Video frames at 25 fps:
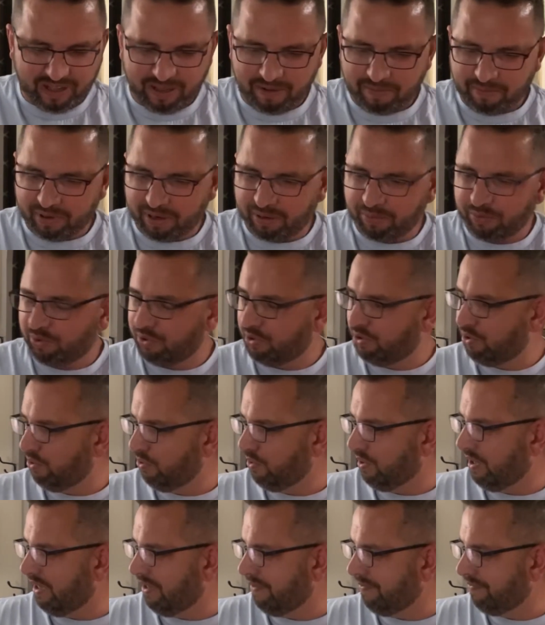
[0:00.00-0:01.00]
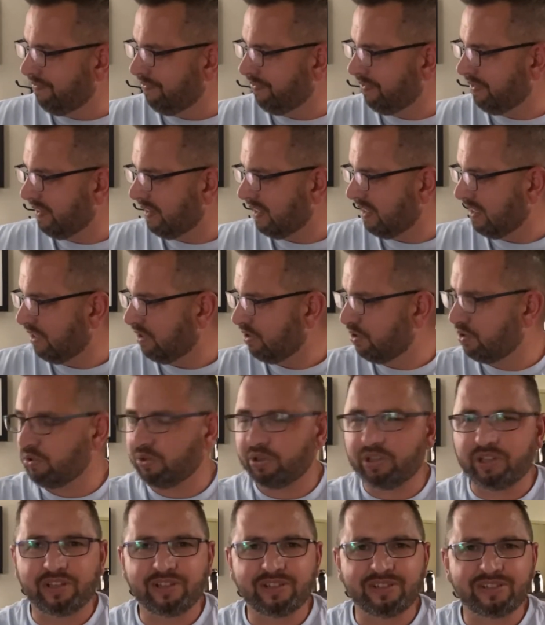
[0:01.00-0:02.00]
But I'm going to sort
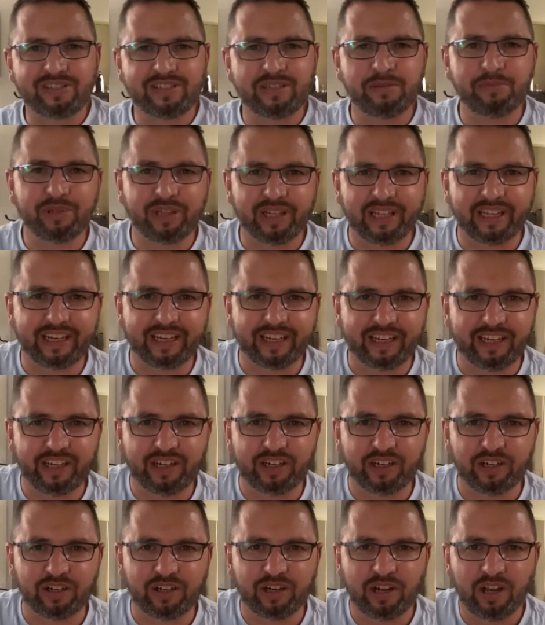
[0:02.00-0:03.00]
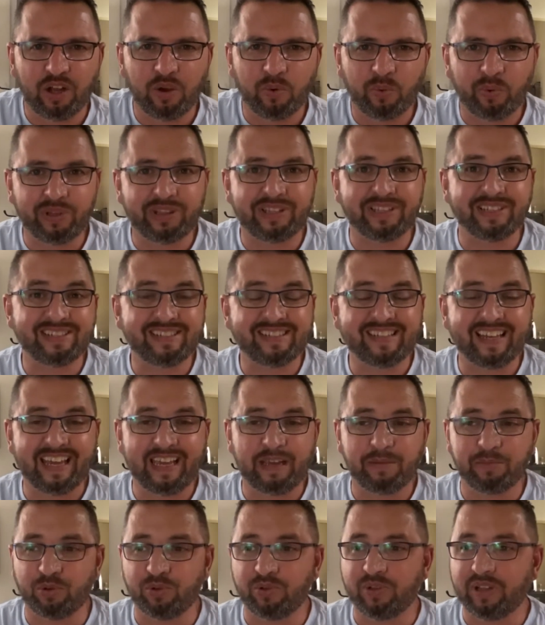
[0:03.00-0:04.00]
of simulate it here with this
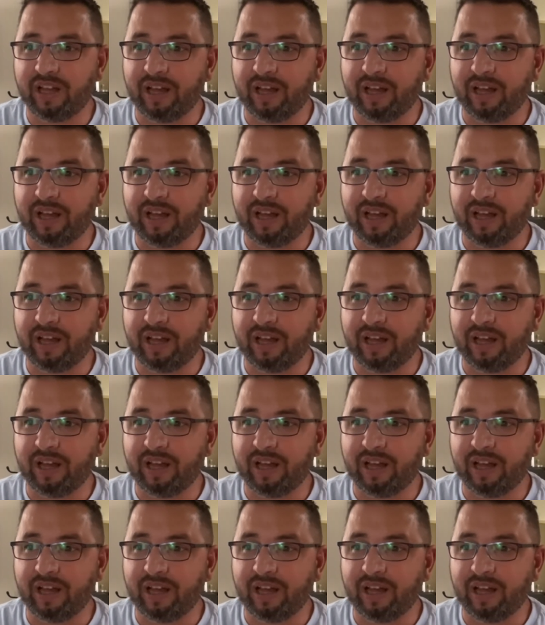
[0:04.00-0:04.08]
table.